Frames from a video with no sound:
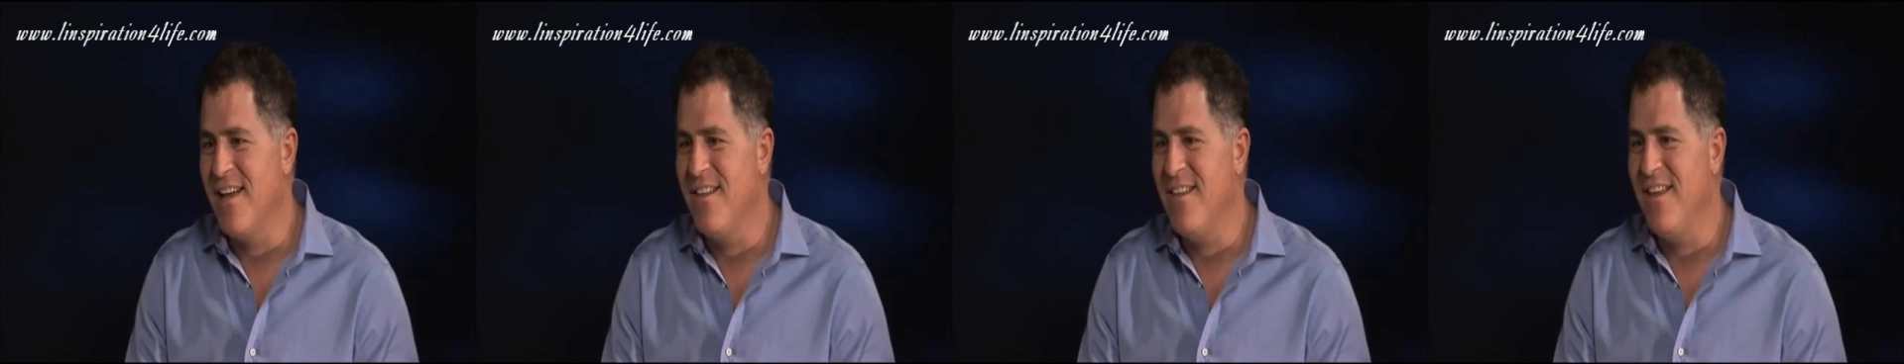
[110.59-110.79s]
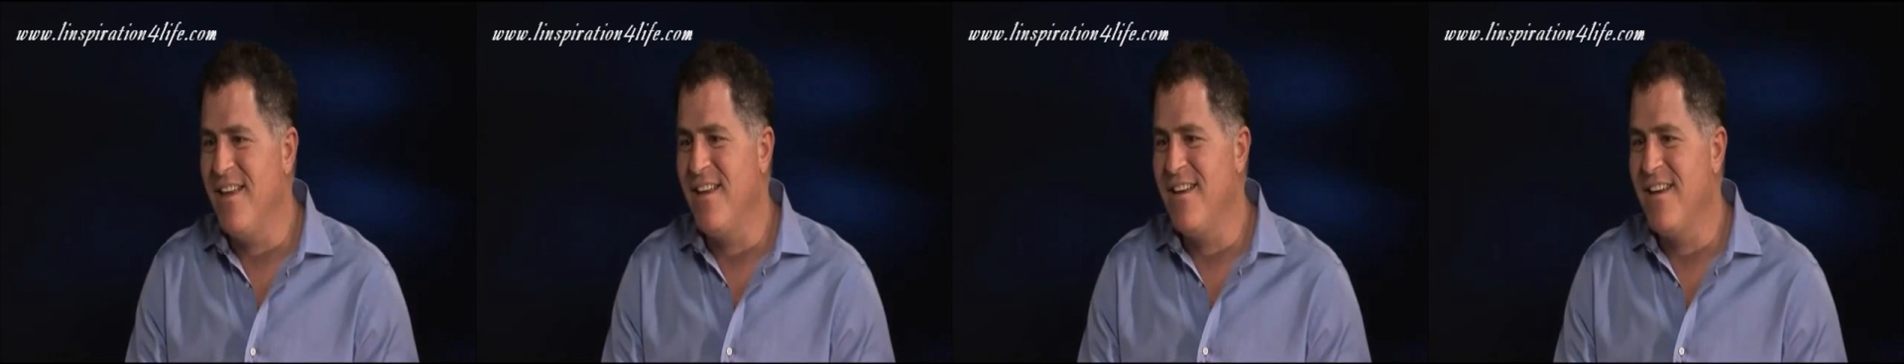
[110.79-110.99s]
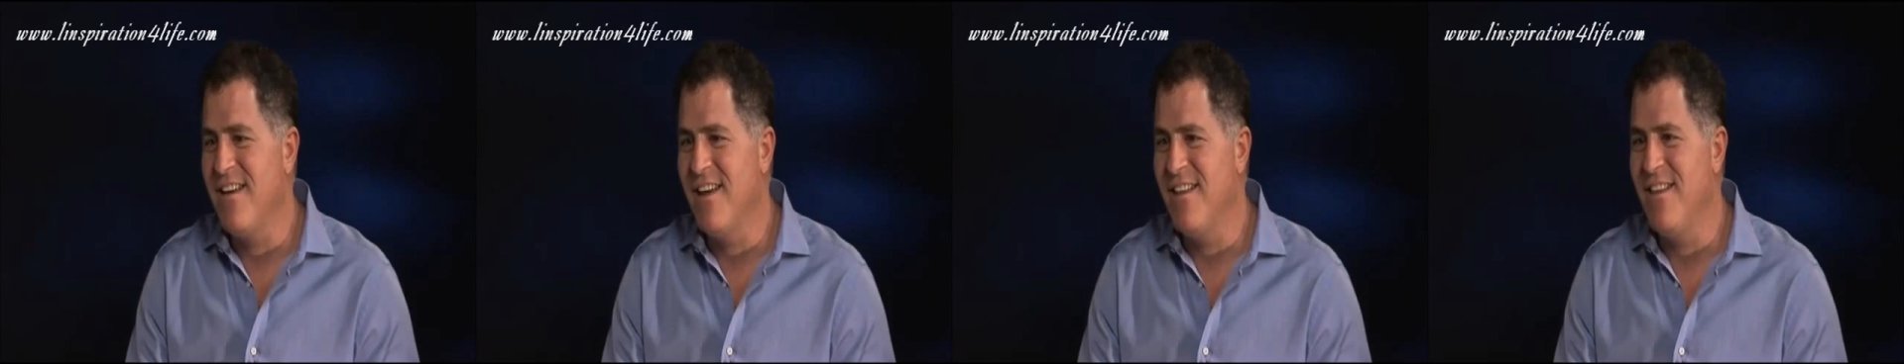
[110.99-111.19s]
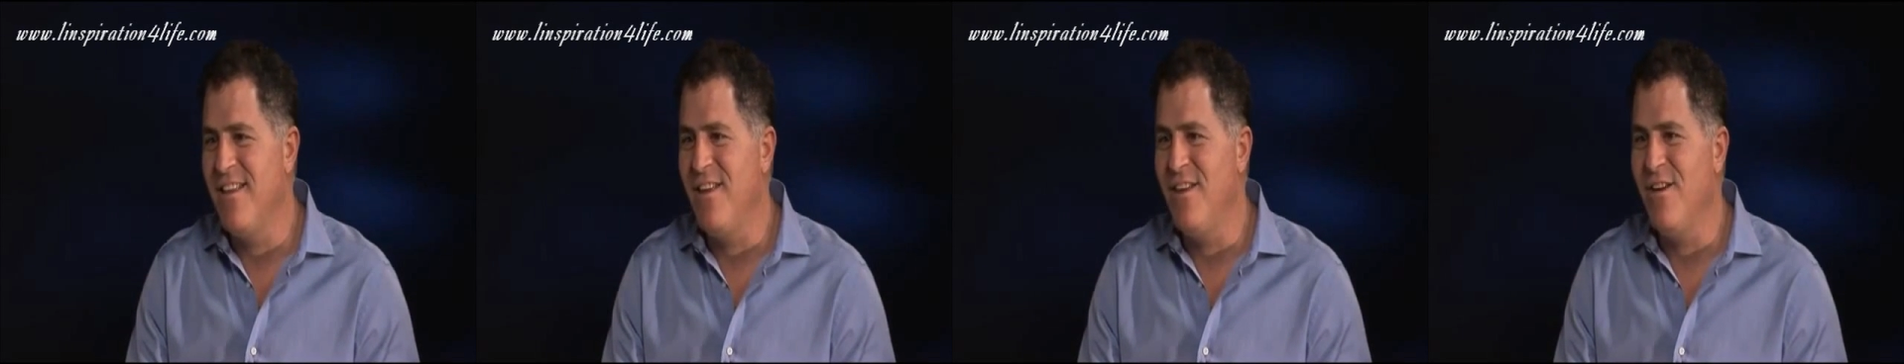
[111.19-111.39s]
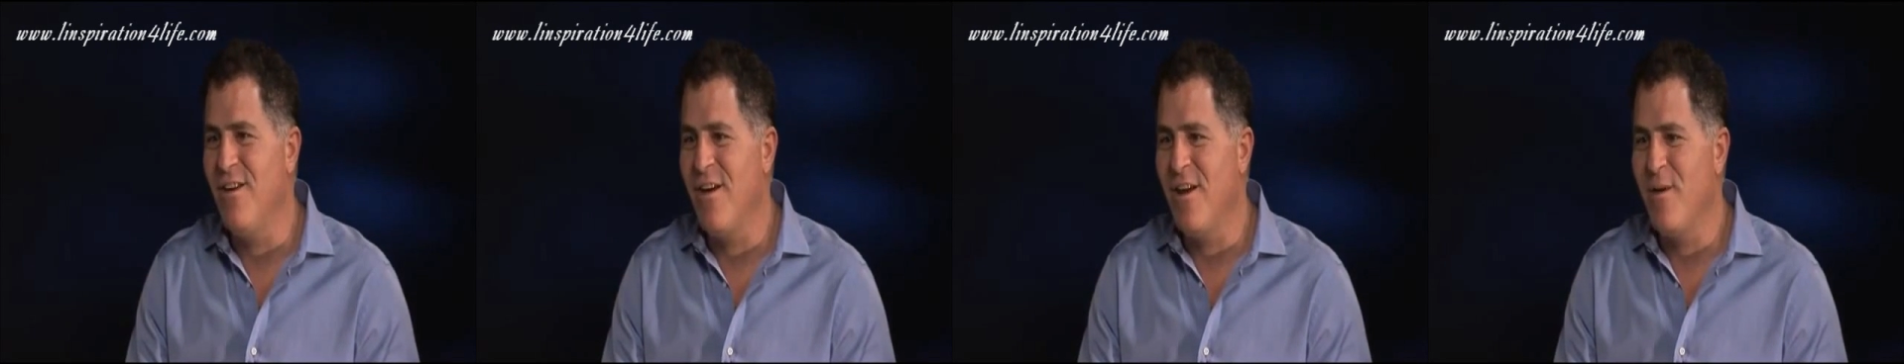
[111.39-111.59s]
I think
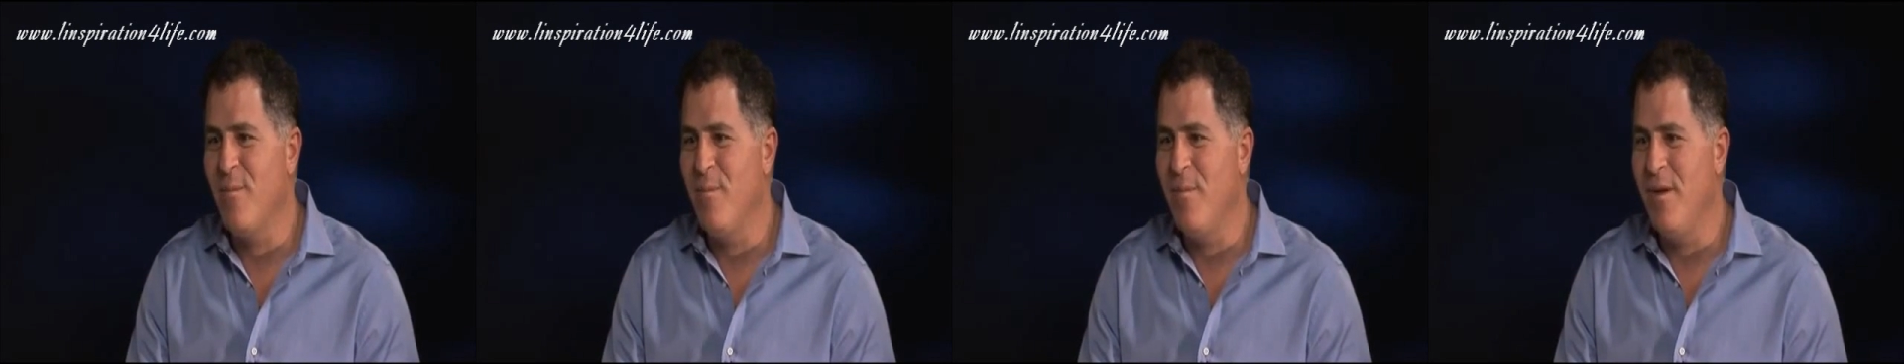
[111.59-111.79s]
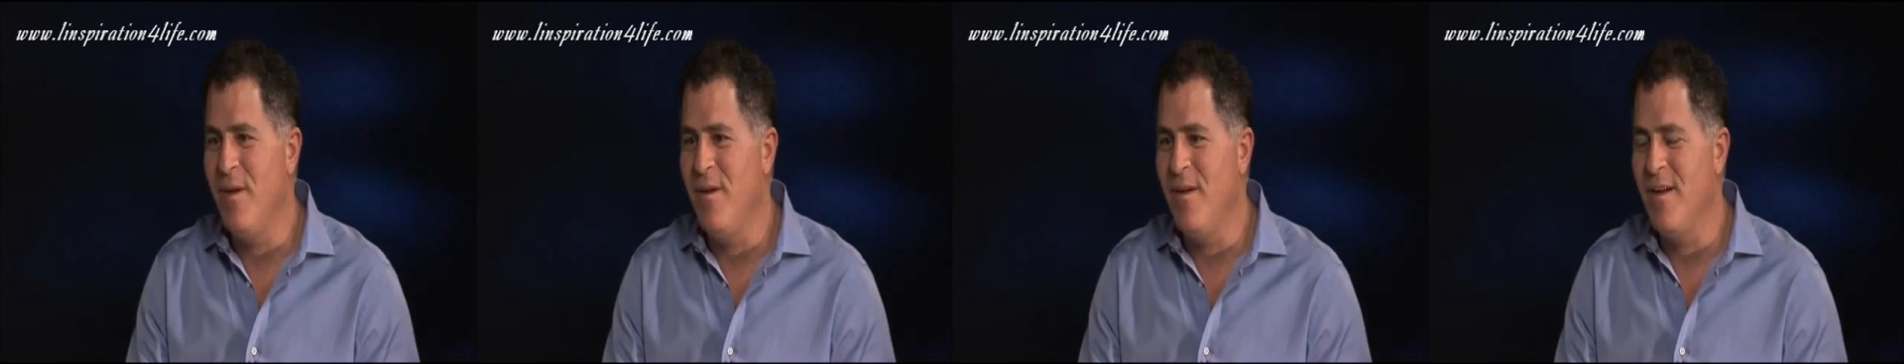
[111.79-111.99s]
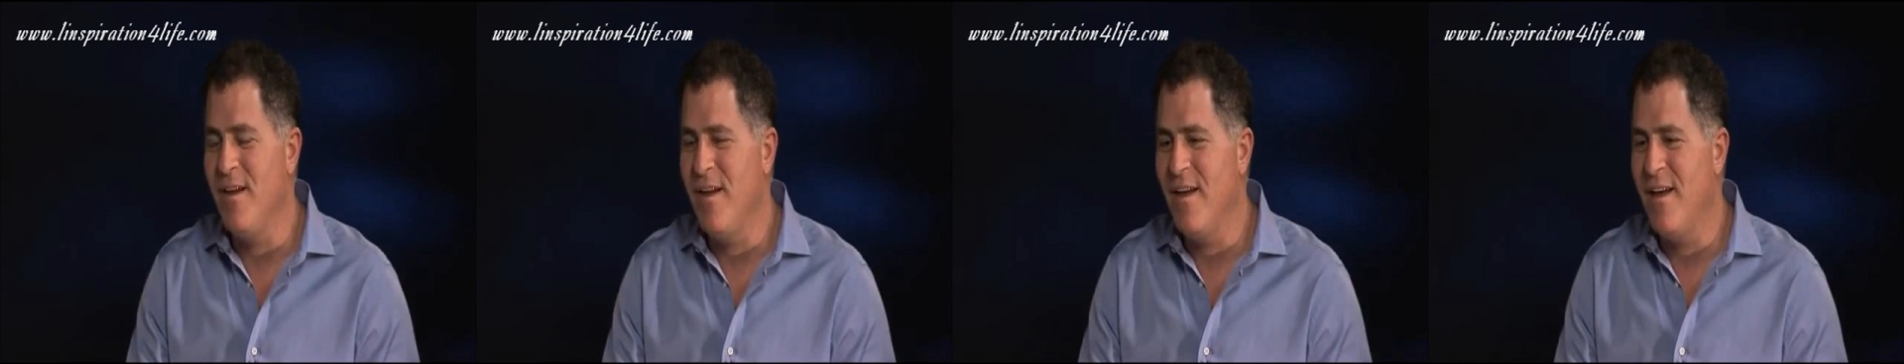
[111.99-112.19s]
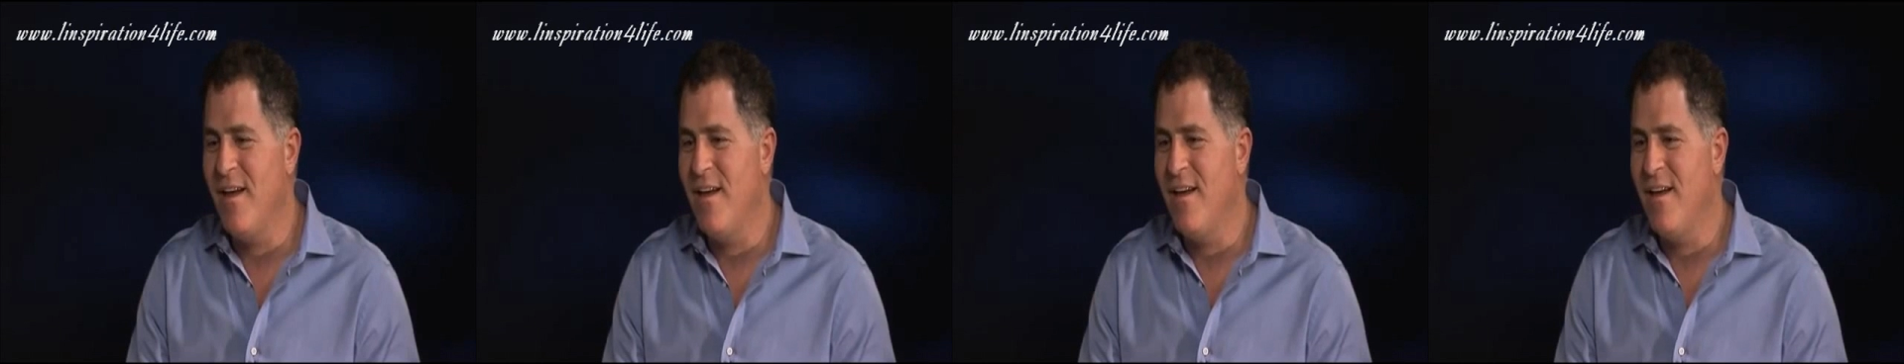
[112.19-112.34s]
you ought to be